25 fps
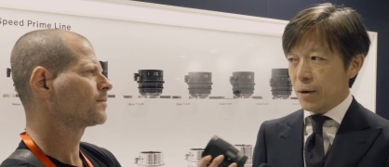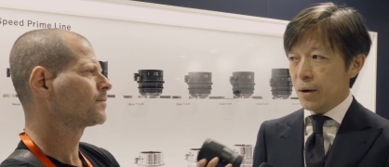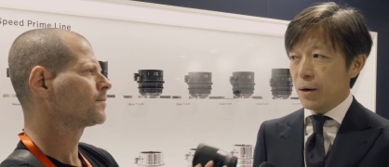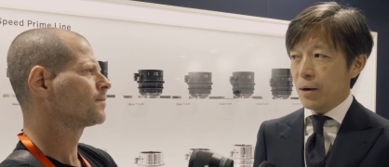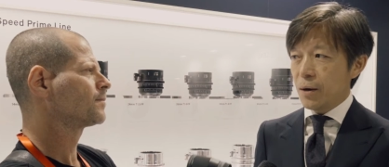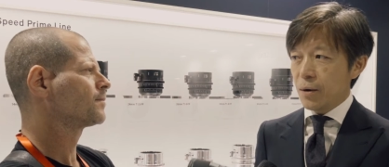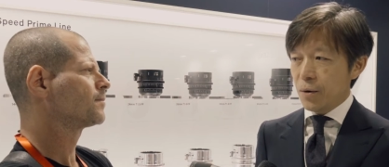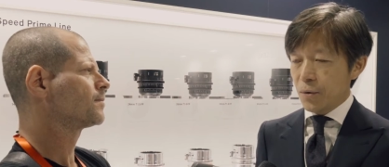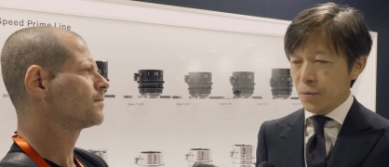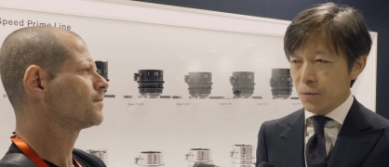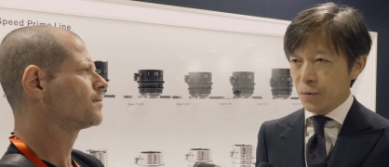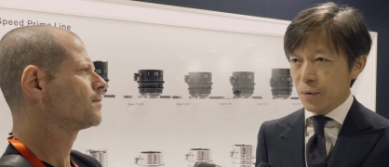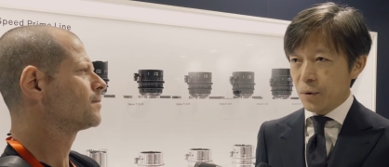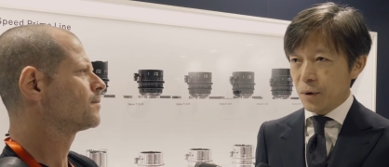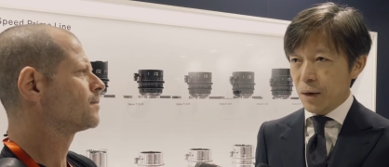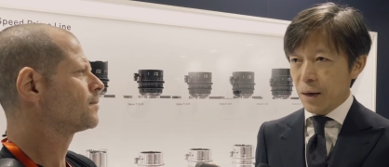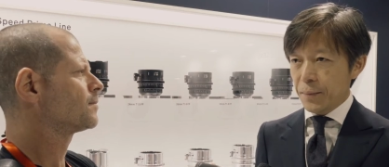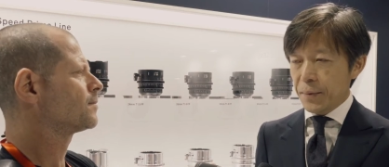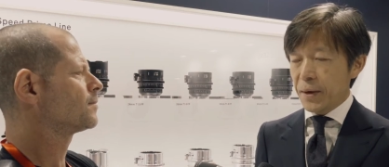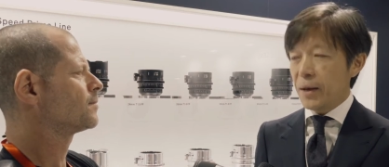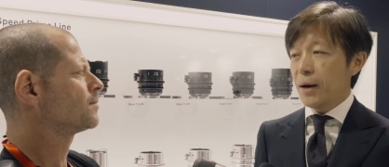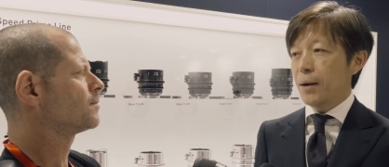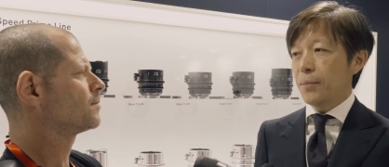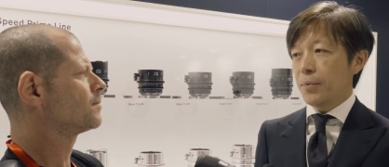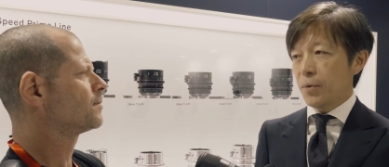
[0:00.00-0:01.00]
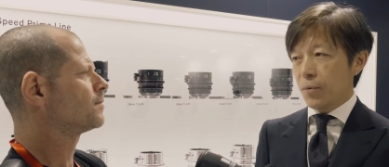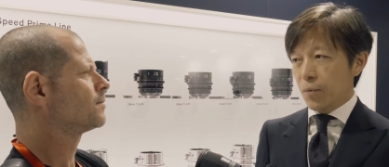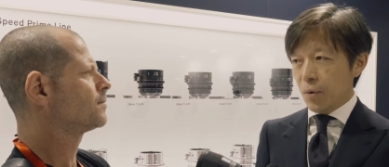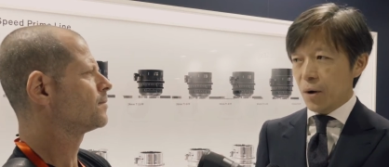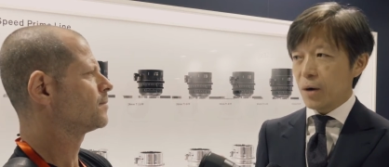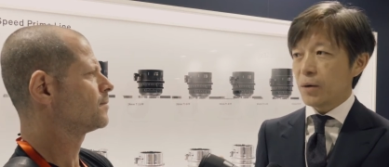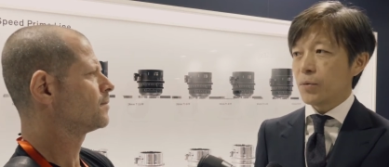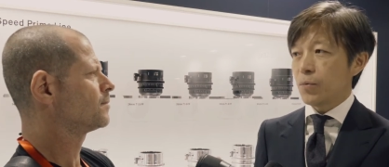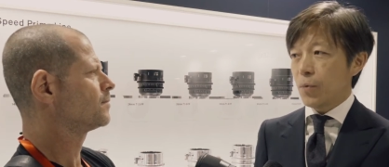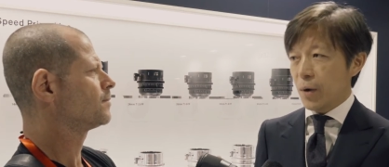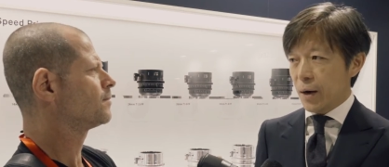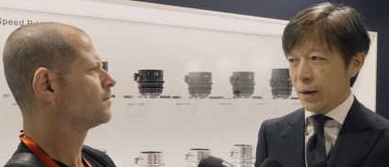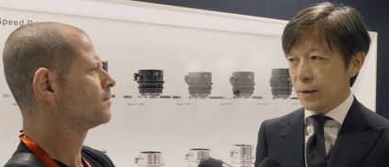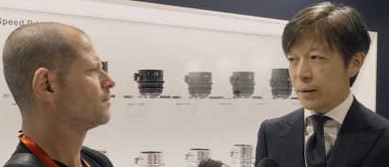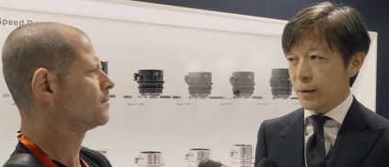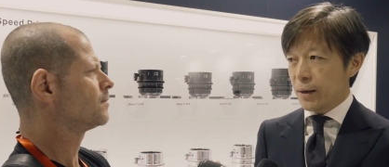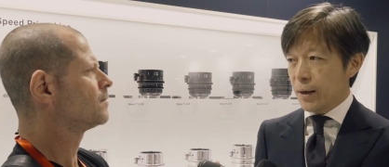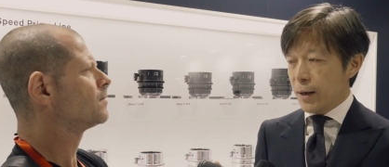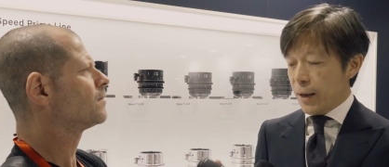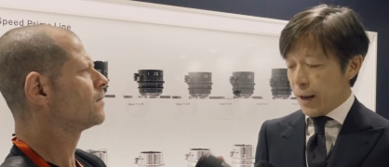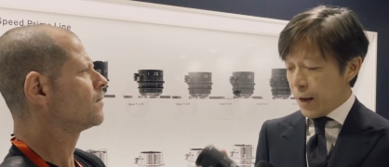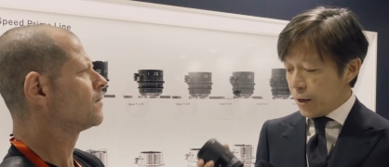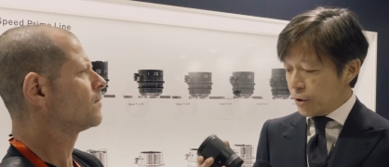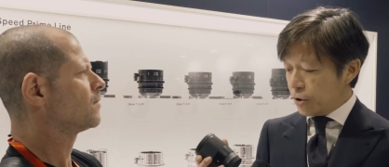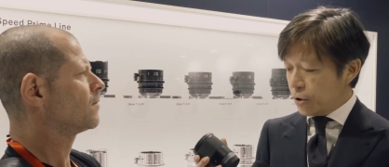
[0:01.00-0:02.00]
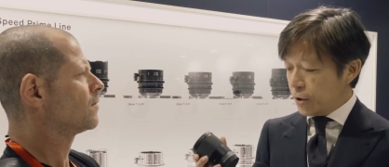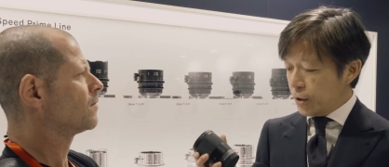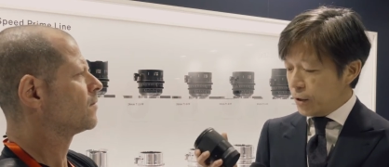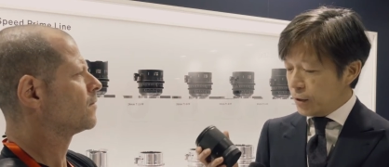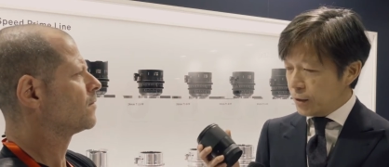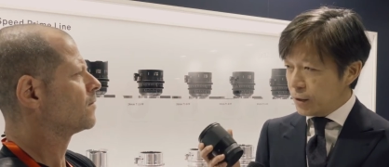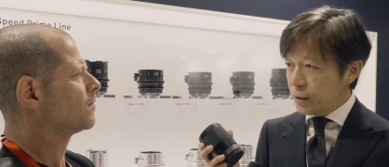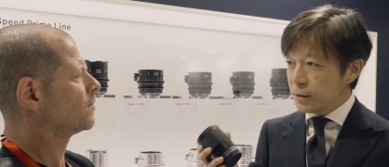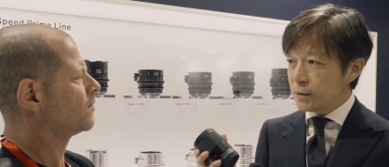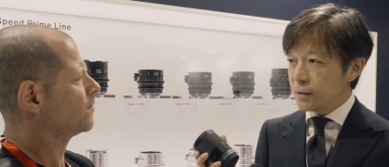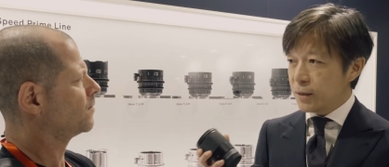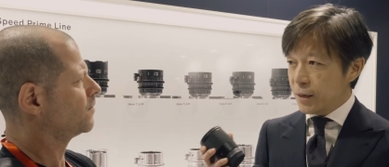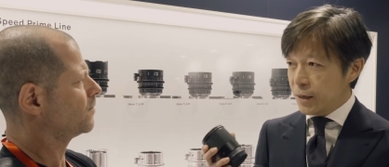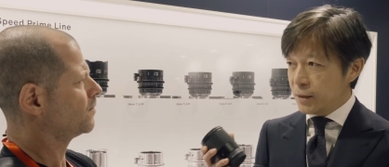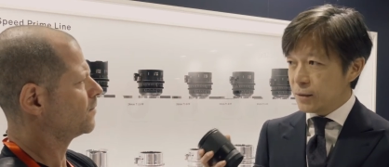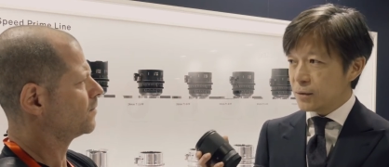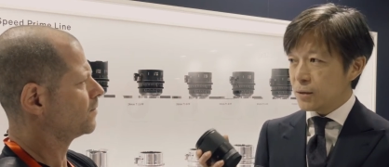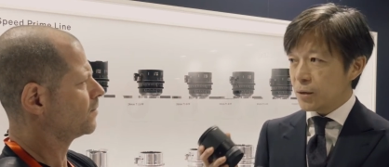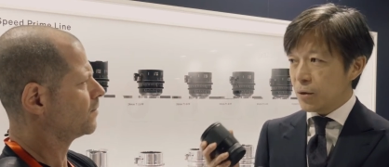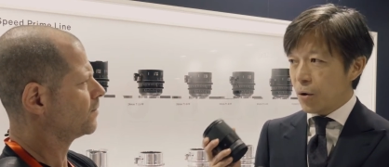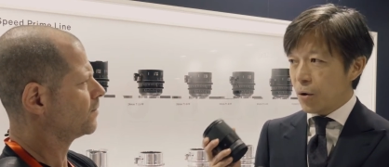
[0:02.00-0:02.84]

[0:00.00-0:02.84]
Speaker 1: uh, available worldwide. Actually, this lens